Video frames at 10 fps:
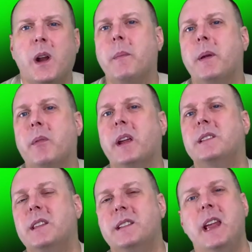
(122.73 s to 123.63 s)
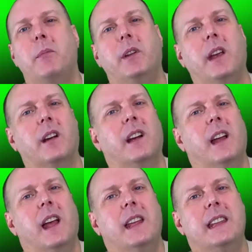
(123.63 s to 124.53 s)
I'll be bringing to the table here.
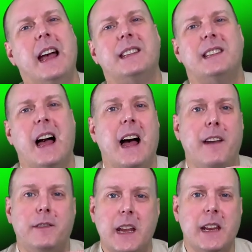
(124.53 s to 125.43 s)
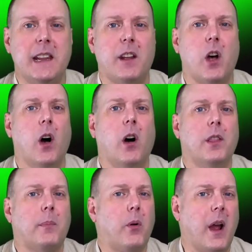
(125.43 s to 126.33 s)
Yes, I've taken down all
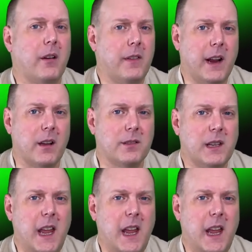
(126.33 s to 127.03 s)
the prior videos,